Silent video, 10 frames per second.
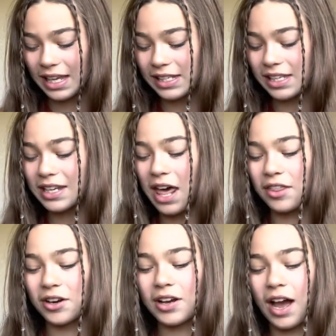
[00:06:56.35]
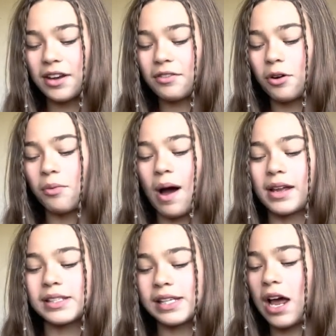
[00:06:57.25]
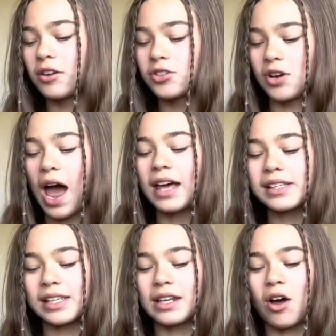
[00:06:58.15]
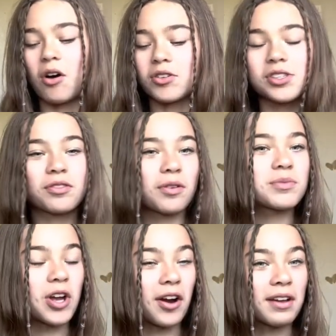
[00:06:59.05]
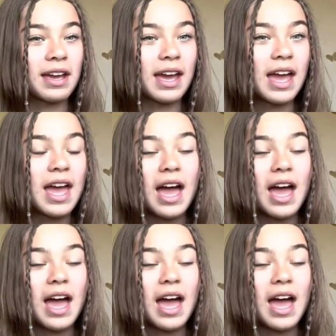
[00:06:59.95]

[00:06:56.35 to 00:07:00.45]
It's another kind of Hawaiian style dress, and also from Target.